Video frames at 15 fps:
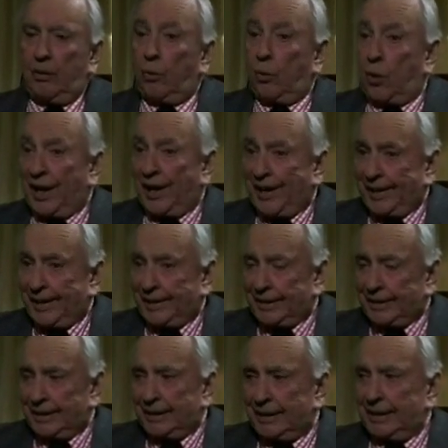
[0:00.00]

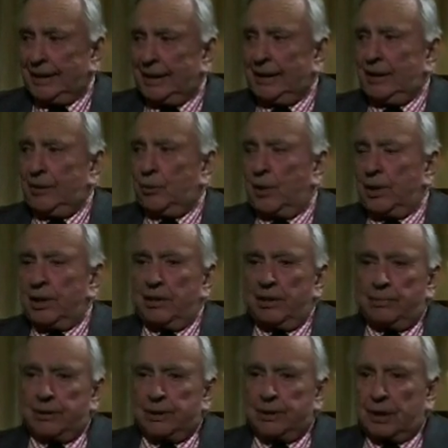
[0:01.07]
Why? One of
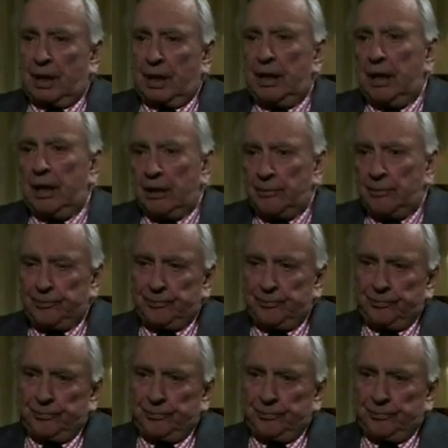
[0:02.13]
them, Scalia,